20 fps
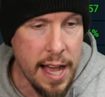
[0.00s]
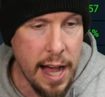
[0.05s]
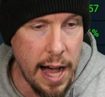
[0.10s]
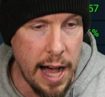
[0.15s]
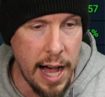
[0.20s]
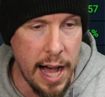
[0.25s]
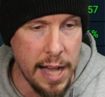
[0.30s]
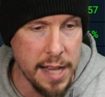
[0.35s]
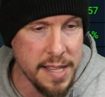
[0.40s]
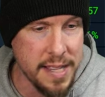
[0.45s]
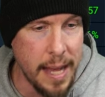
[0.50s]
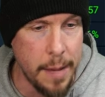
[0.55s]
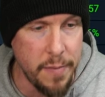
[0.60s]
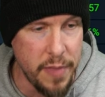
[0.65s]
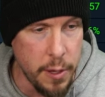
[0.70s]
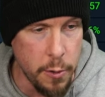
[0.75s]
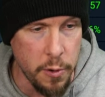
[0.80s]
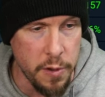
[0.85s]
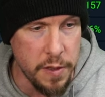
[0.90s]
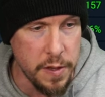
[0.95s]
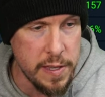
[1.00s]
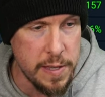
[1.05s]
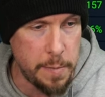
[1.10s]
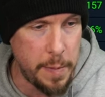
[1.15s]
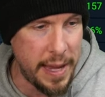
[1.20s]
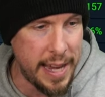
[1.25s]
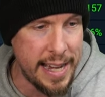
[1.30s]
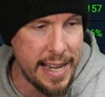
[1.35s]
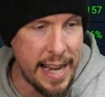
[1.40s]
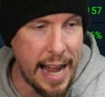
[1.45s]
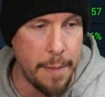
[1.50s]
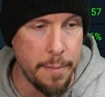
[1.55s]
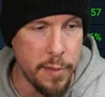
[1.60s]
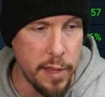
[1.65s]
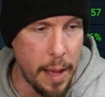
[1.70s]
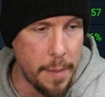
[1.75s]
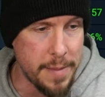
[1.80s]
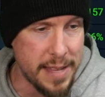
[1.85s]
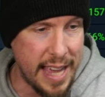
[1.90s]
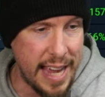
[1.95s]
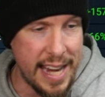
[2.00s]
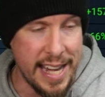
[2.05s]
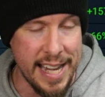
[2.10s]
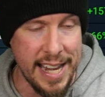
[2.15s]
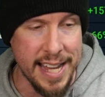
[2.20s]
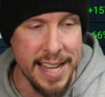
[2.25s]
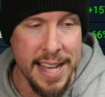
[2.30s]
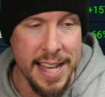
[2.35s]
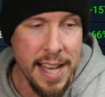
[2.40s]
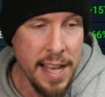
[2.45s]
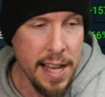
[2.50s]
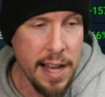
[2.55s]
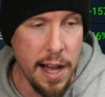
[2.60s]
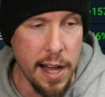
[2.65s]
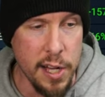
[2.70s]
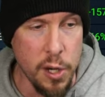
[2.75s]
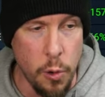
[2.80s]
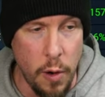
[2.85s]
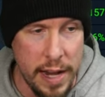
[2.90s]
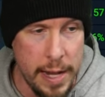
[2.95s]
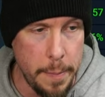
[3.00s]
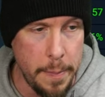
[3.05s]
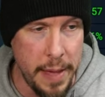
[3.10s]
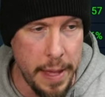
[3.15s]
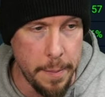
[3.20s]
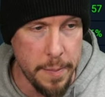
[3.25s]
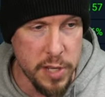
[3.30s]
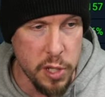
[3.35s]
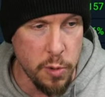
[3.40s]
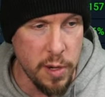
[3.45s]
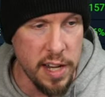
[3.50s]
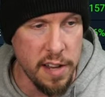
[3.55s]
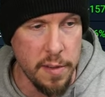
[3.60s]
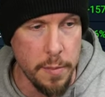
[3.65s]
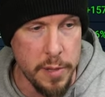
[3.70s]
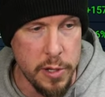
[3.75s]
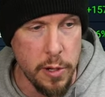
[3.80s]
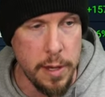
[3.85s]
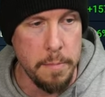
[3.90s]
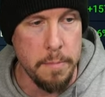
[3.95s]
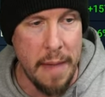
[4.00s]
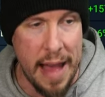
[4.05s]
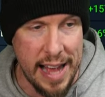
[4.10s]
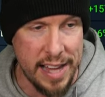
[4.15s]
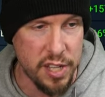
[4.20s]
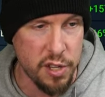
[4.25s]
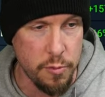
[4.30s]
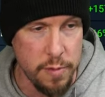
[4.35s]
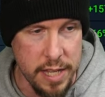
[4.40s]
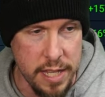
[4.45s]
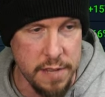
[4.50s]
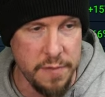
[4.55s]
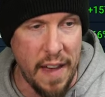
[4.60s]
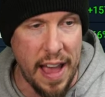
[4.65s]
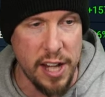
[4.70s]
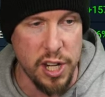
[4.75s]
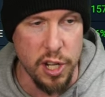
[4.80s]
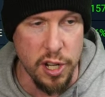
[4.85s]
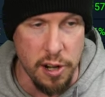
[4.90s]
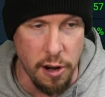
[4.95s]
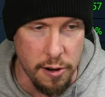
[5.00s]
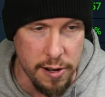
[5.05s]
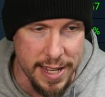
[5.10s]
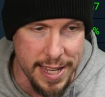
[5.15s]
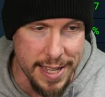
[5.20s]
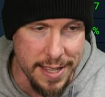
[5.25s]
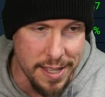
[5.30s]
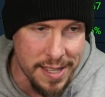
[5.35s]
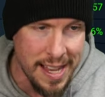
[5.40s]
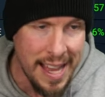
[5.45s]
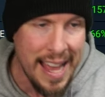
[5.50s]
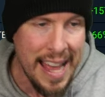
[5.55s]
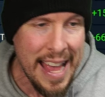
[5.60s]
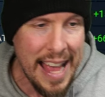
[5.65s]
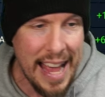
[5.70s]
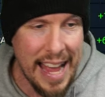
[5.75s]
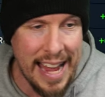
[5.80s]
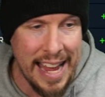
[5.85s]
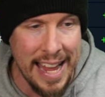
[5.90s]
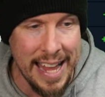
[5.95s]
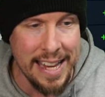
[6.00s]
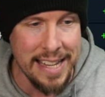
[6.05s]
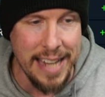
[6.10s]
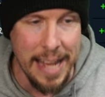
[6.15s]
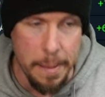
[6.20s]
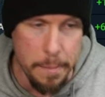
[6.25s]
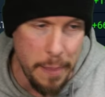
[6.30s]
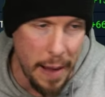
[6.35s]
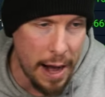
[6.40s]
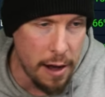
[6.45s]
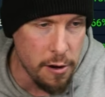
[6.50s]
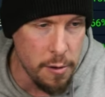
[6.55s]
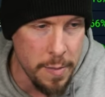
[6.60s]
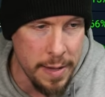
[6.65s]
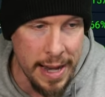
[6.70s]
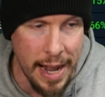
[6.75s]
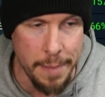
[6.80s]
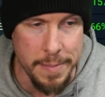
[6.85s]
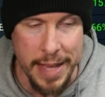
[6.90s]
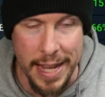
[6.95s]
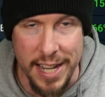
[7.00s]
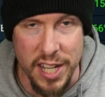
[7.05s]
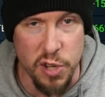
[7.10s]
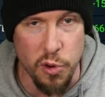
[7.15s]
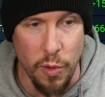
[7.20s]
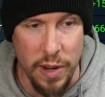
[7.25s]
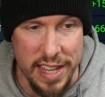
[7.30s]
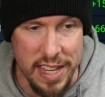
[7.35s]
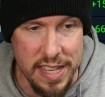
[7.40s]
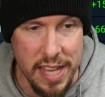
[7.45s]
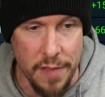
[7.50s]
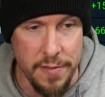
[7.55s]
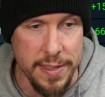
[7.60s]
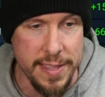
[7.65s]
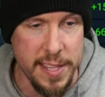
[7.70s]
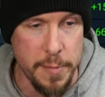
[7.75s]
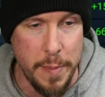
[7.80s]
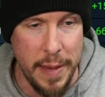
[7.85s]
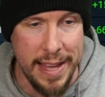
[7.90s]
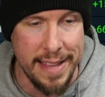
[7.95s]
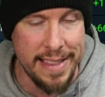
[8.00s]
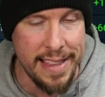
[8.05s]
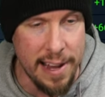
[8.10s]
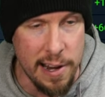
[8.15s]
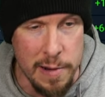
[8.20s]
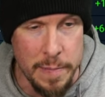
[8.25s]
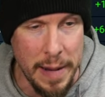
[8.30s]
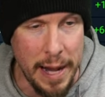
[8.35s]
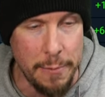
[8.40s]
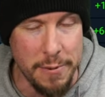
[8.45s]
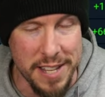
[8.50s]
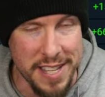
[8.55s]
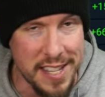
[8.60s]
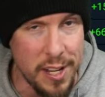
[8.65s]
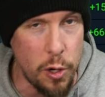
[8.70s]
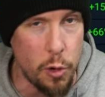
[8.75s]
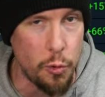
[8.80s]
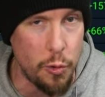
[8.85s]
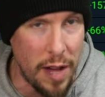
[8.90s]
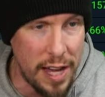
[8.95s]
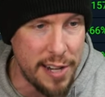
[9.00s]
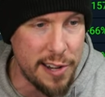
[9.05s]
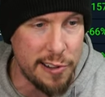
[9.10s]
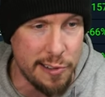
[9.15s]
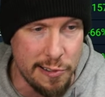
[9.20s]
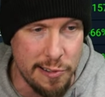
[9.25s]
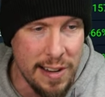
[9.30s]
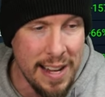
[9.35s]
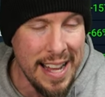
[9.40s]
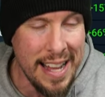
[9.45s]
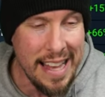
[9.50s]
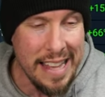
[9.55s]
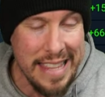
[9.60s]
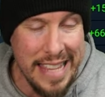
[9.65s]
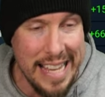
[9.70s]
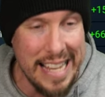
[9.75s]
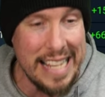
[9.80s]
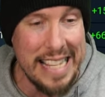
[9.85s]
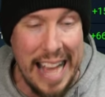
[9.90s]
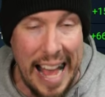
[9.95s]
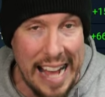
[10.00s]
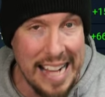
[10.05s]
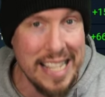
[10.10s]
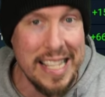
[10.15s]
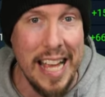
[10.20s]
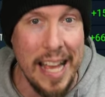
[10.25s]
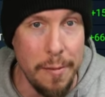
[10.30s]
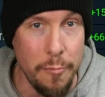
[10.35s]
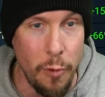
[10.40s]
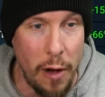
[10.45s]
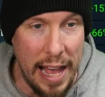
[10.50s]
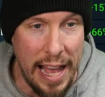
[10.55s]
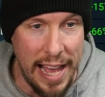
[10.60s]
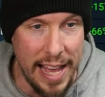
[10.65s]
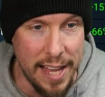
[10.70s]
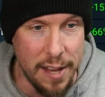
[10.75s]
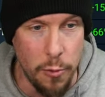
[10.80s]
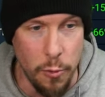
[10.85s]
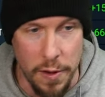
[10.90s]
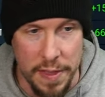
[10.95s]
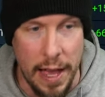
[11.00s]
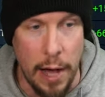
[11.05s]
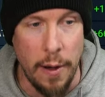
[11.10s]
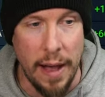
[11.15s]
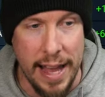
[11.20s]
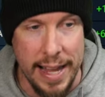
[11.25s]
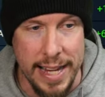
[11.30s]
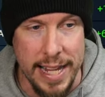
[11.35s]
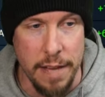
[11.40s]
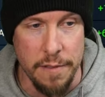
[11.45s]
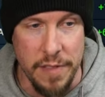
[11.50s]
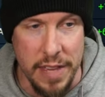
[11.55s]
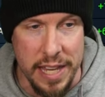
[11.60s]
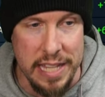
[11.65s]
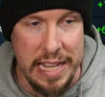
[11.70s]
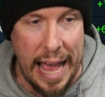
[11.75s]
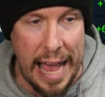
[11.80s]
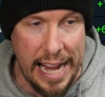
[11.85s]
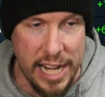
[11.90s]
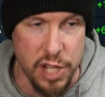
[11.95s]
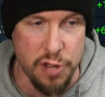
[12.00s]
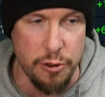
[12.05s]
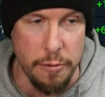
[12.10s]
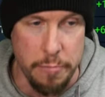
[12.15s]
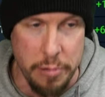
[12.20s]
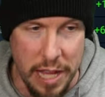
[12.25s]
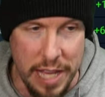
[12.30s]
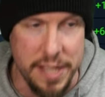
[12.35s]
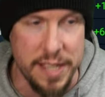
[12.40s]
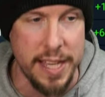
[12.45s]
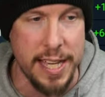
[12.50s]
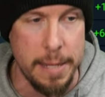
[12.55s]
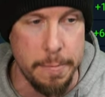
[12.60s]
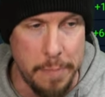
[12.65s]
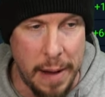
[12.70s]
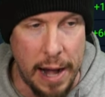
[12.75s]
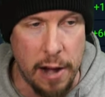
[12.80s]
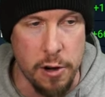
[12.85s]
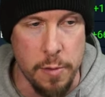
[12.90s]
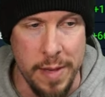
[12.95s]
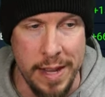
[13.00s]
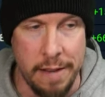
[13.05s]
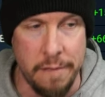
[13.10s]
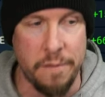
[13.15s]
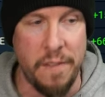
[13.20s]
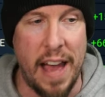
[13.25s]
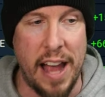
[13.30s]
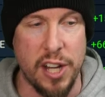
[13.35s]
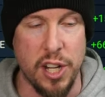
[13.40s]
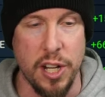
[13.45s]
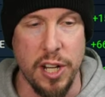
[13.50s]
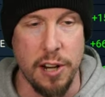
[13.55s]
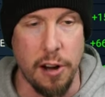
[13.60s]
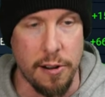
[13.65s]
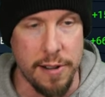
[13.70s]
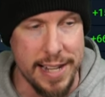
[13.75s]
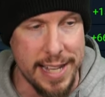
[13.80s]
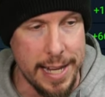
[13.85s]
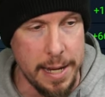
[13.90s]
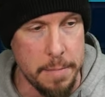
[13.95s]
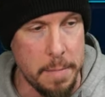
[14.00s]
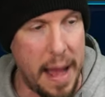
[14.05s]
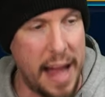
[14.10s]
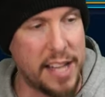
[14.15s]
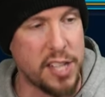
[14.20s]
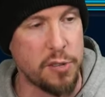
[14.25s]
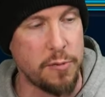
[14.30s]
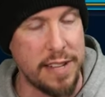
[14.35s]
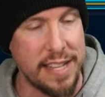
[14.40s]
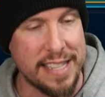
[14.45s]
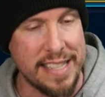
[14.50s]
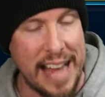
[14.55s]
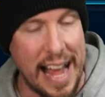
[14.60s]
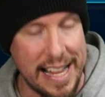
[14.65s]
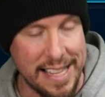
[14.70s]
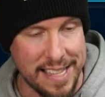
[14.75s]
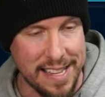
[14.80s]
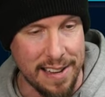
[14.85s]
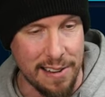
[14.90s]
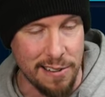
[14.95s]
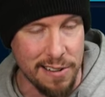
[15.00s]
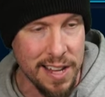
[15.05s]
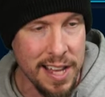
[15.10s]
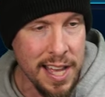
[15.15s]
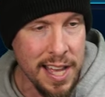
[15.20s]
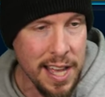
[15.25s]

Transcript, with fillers: Uh, same thing with the speed. I'm, I'm gaining uh, quite a bit between uh, between masteries, faction guardians, and empowerment. I'm getting 27 speed there, but I would still run her the exact same way without any of these extra blessing, empowerment, and faction Guardian and Mastery stats here.